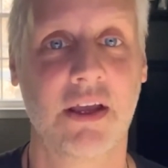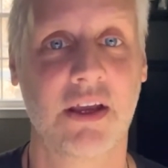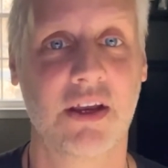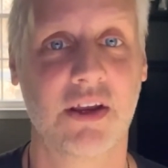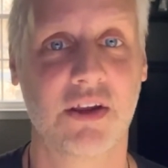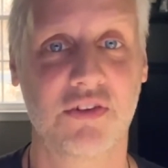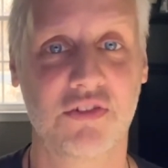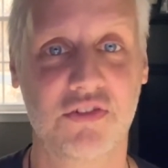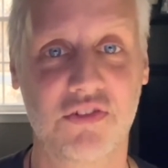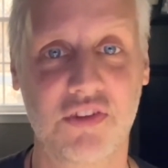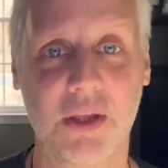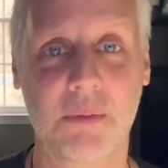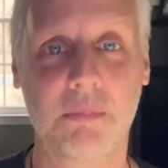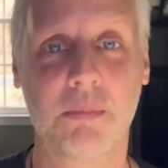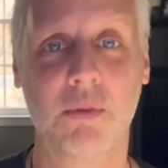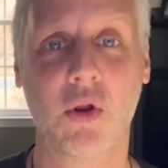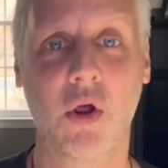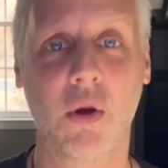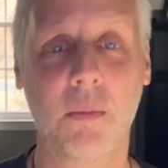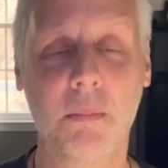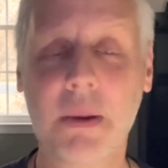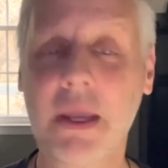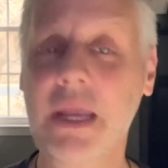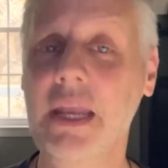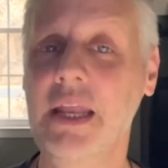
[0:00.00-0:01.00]
because simple
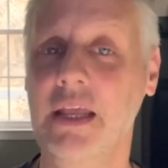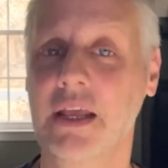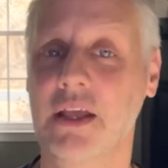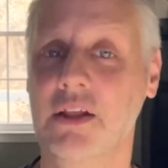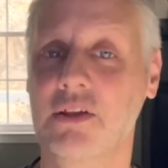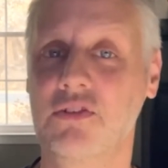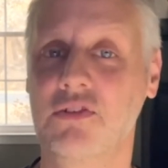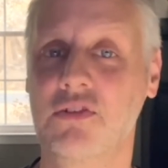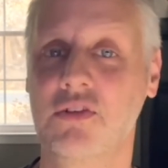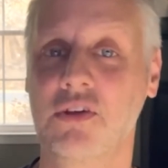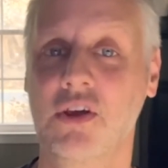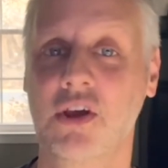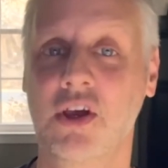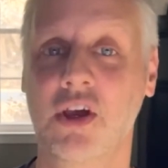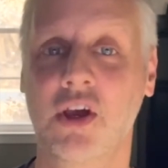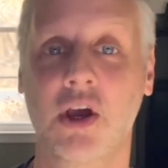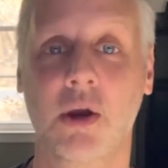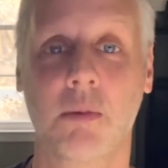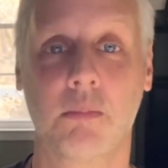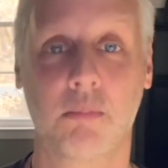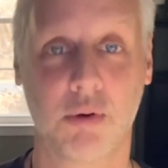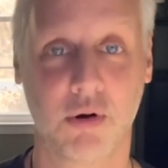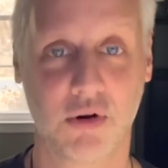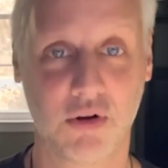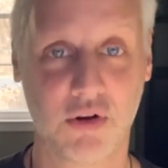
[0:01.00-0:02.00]
obedience
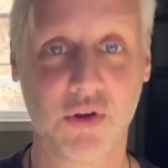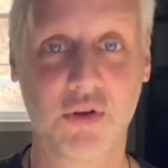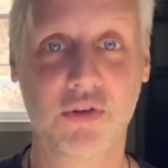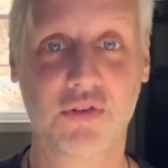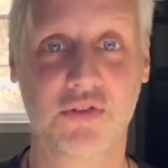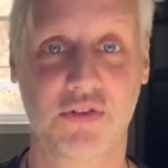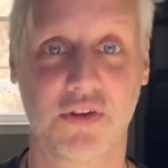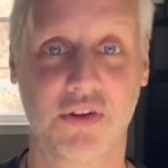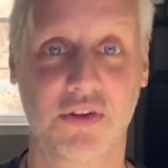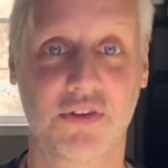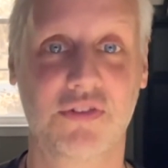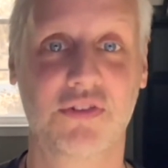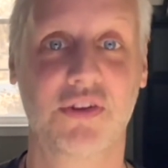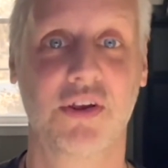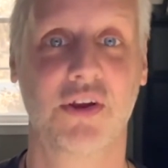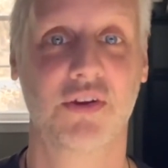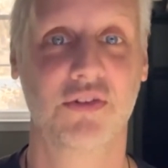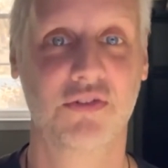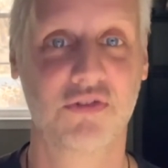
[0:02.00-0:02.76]
produces